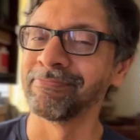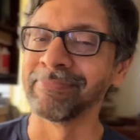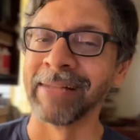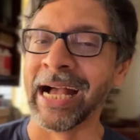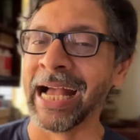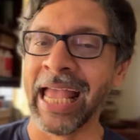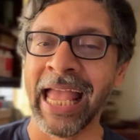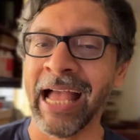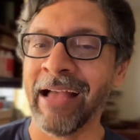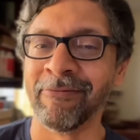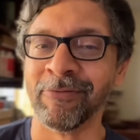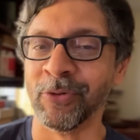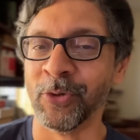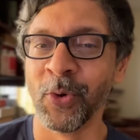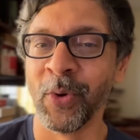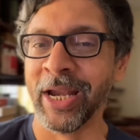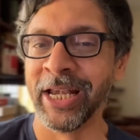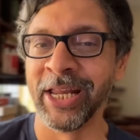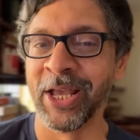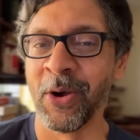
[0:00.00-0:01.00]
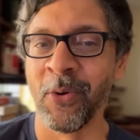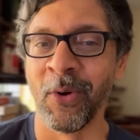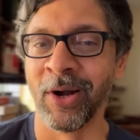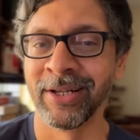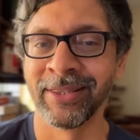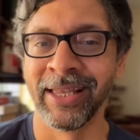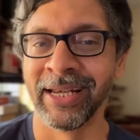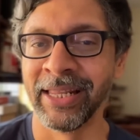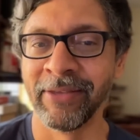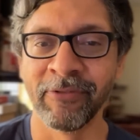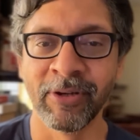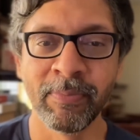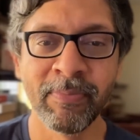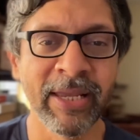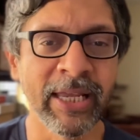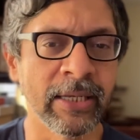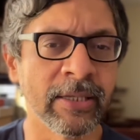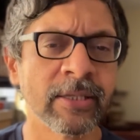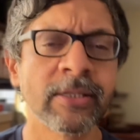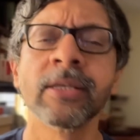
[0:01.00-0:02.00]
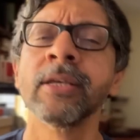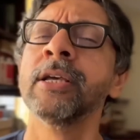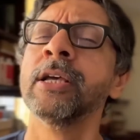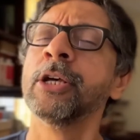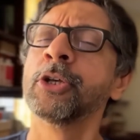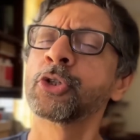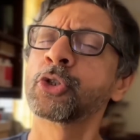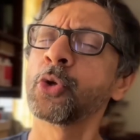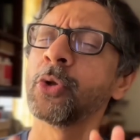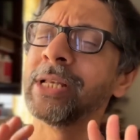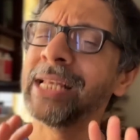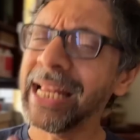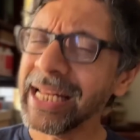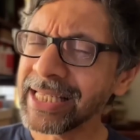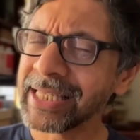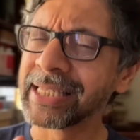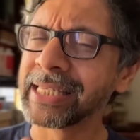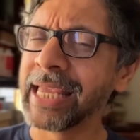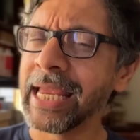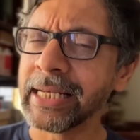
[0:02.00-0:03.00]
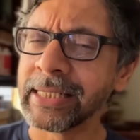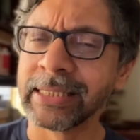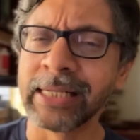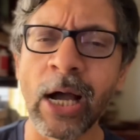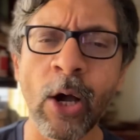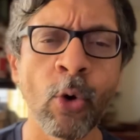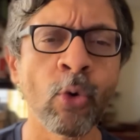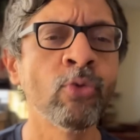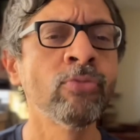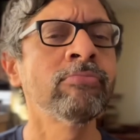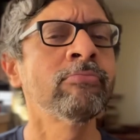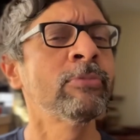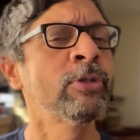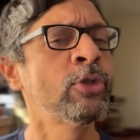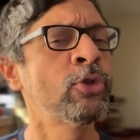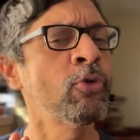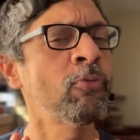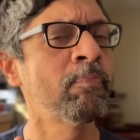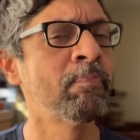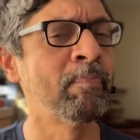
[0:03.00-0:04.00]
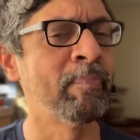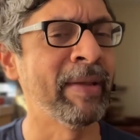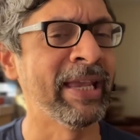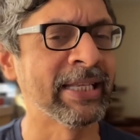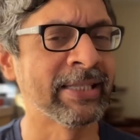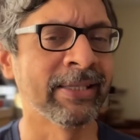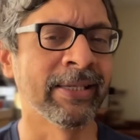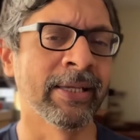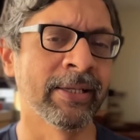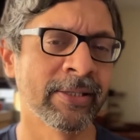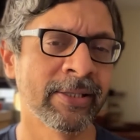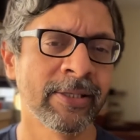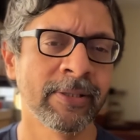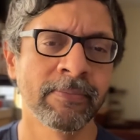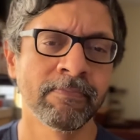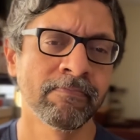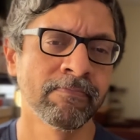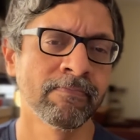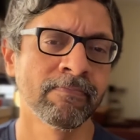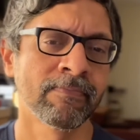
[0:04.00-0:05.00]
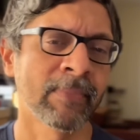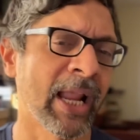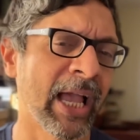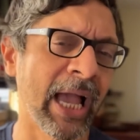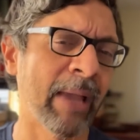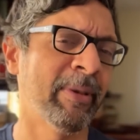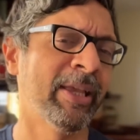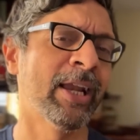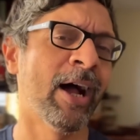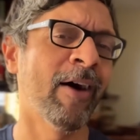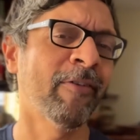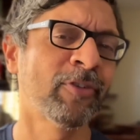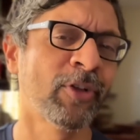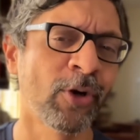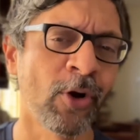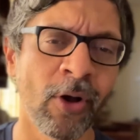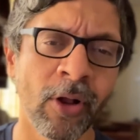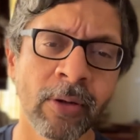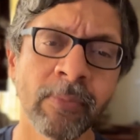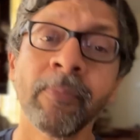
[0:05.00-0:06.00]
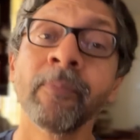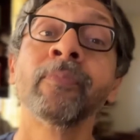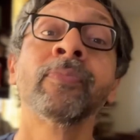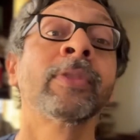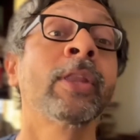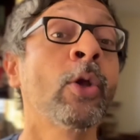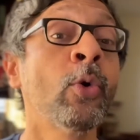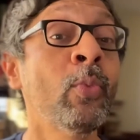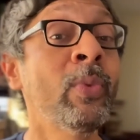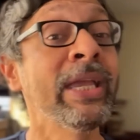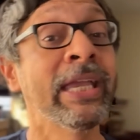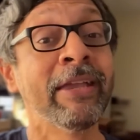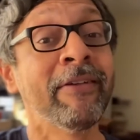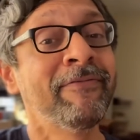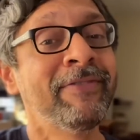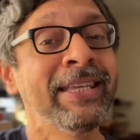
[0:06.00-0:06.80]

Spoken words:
I have no idea what that even means. So let's get down to basics. I mean, after all, we give